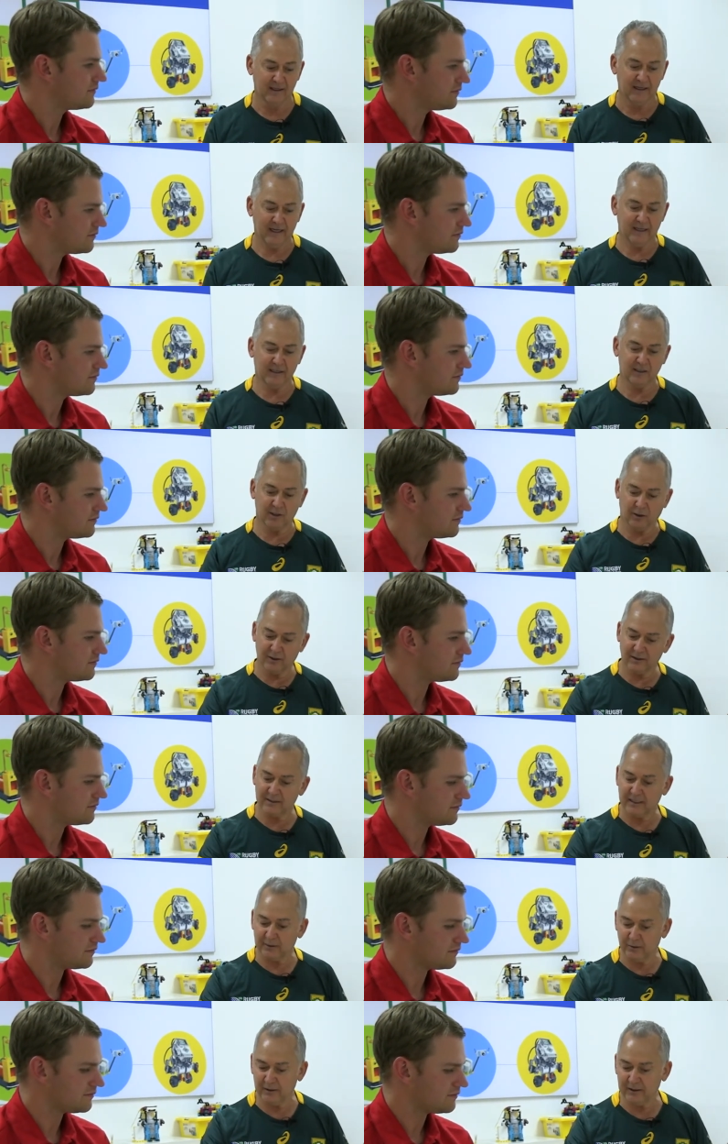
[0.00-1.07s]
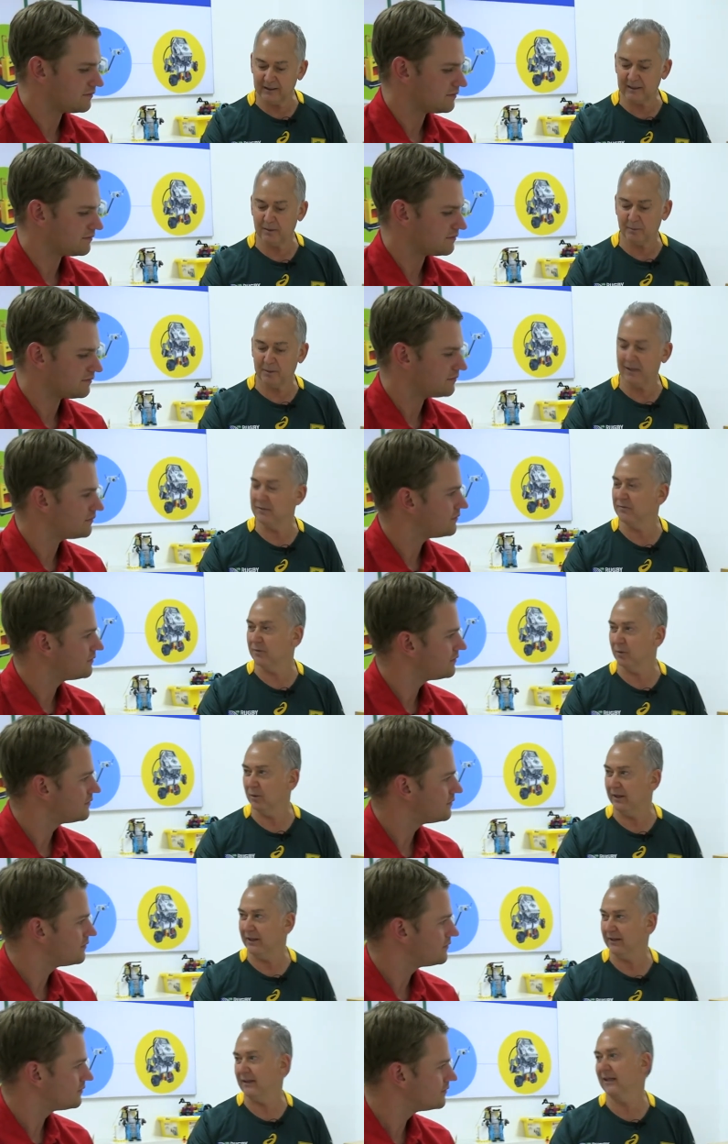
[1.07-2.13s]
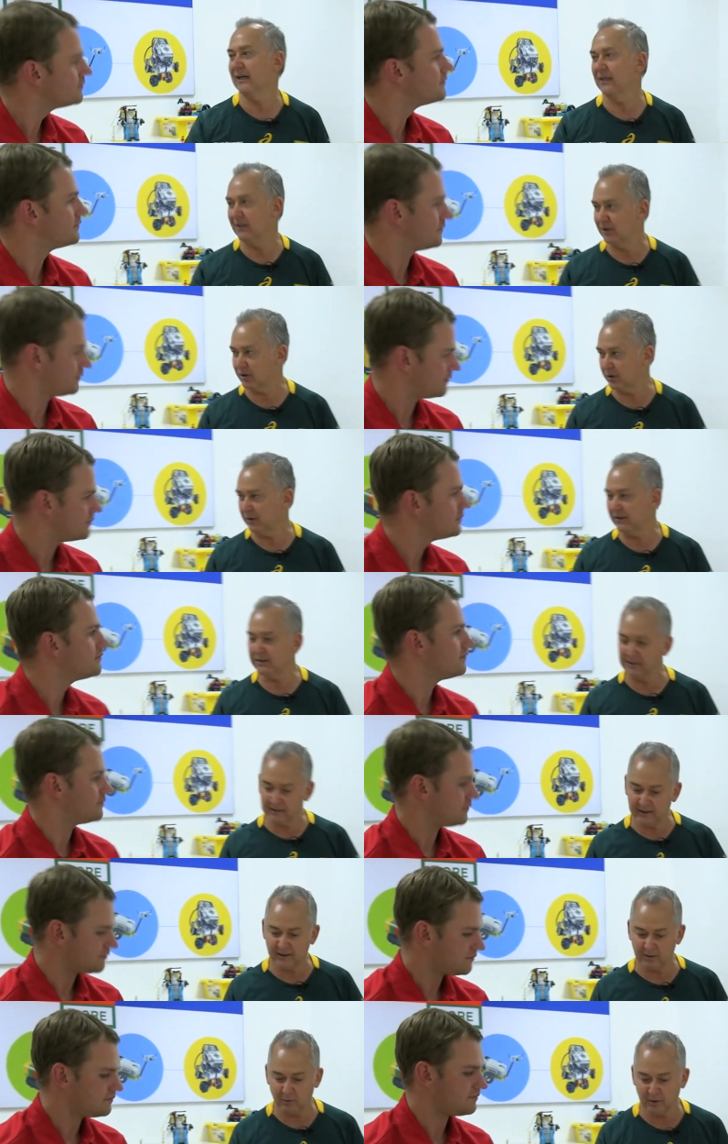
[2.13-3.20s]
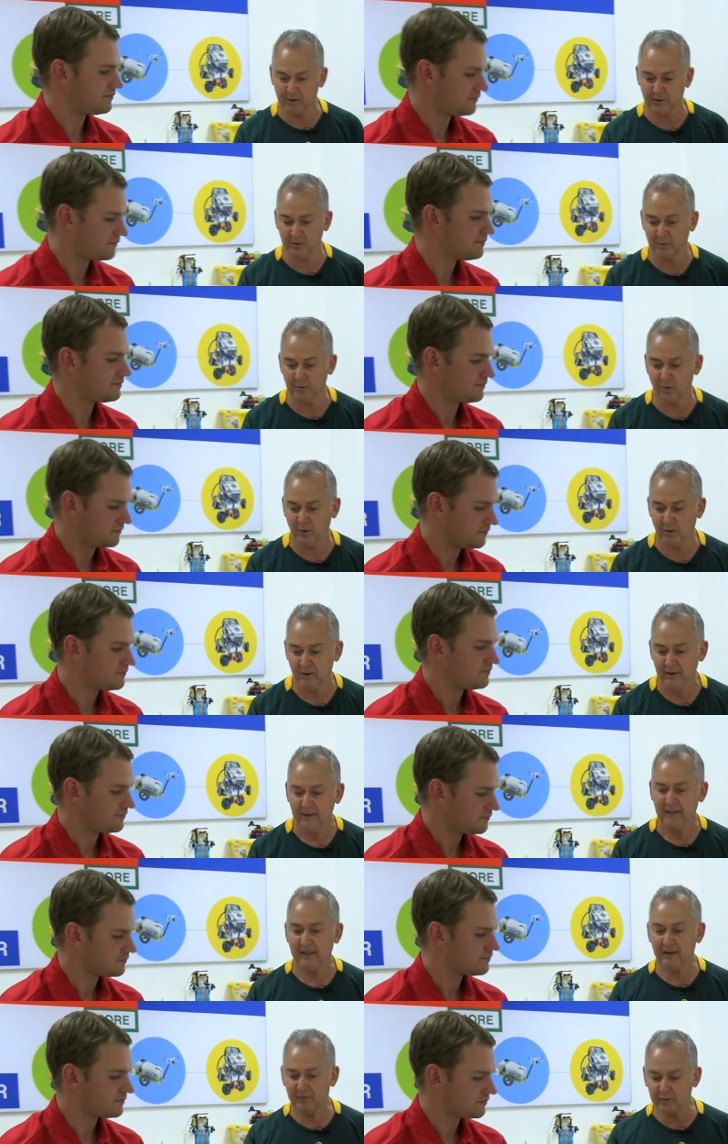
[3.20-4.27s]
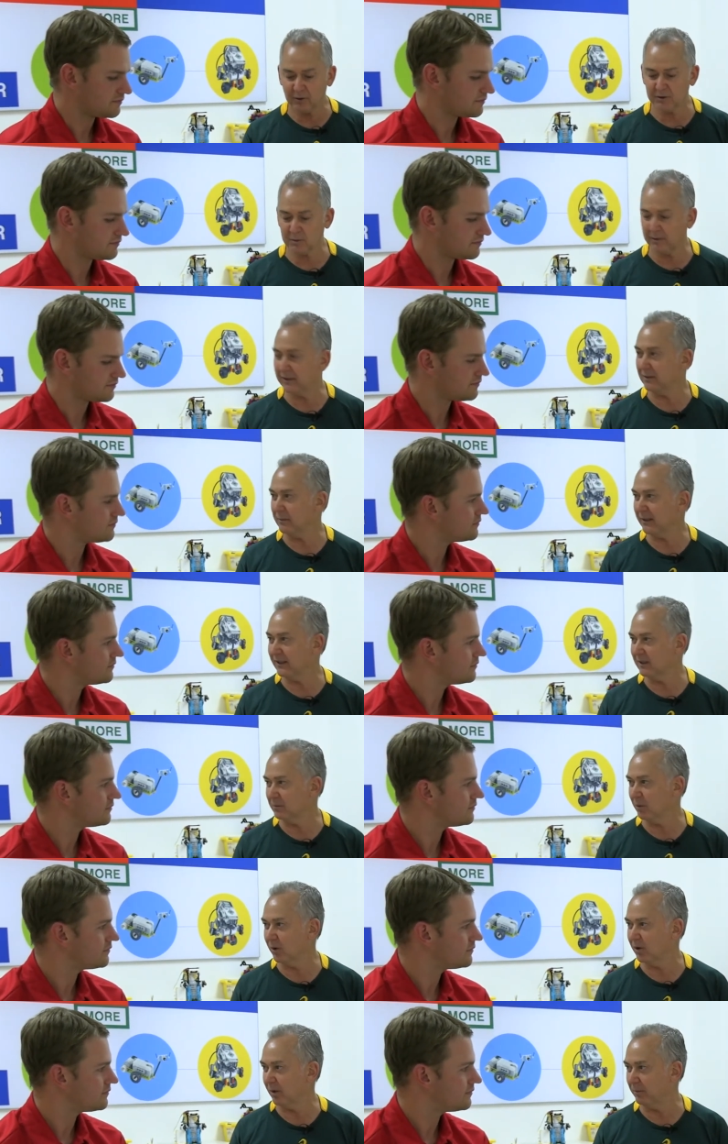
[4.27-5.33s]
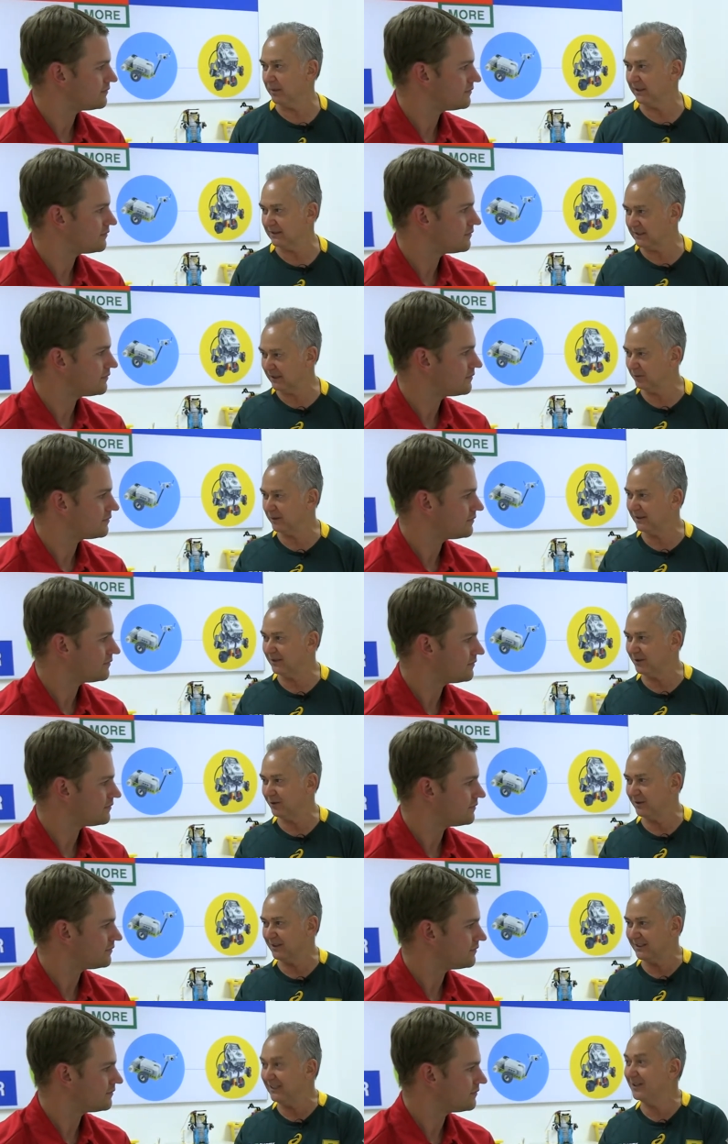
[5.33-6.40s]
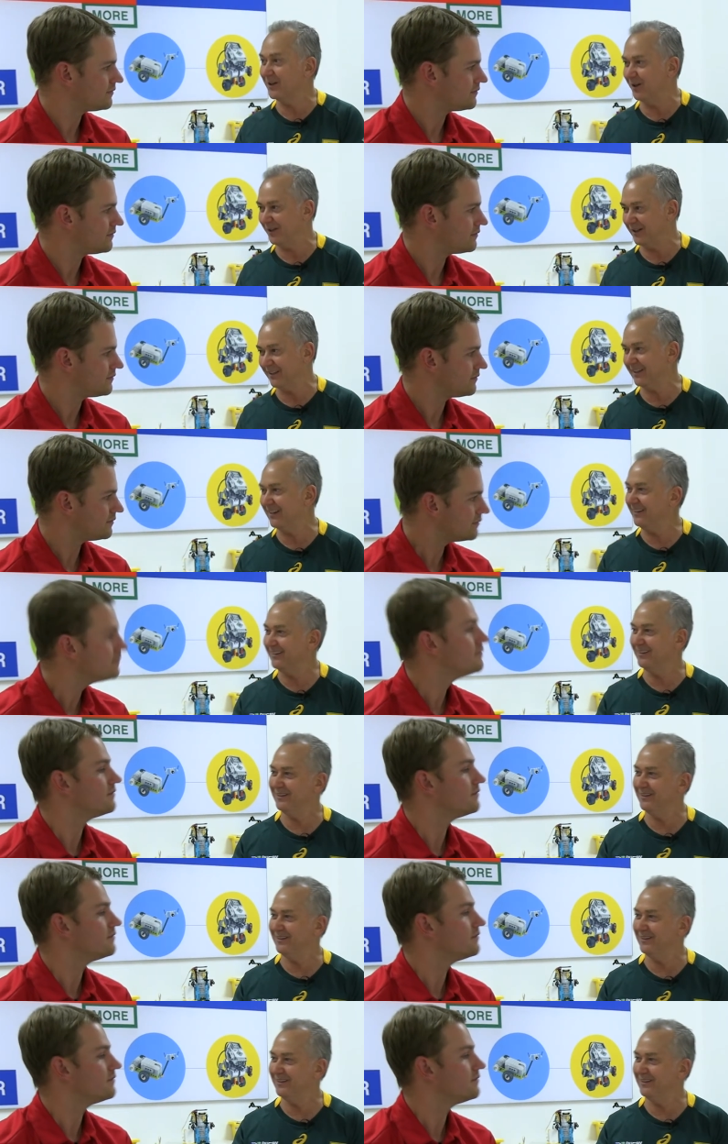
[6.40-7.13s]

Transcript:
Speaker 1: And as long as they're doing it in a playful way, they're going to enjoy it and they're going to want to do more. And of course, we can make it more complex, like we can do the decoding, the,